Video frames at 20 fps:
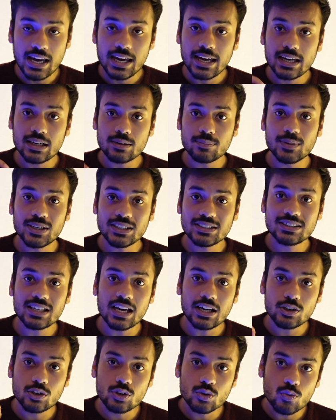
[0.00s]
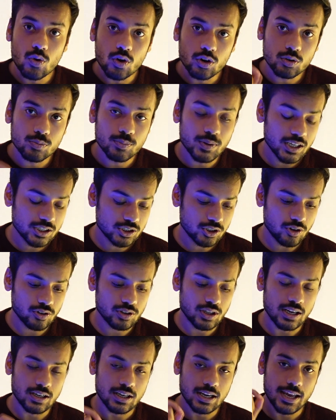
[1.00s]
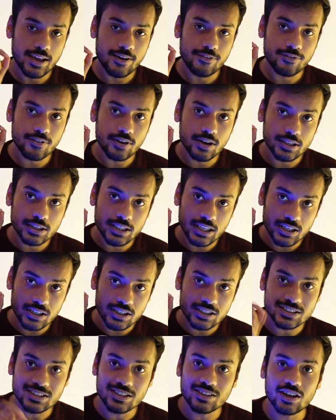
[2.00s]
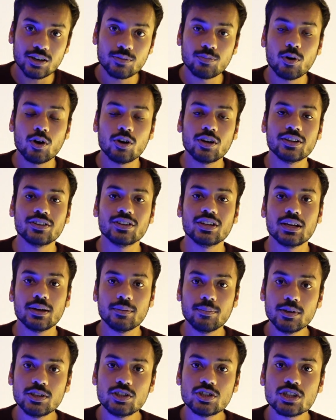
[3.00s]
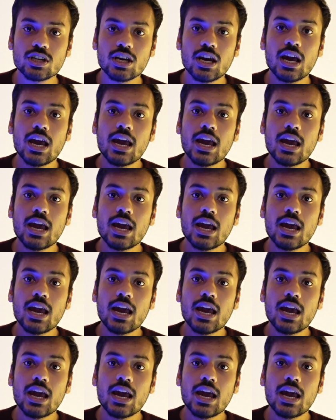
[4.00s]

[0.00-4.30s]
It means that you want to make sure that if there is a red ball in the image,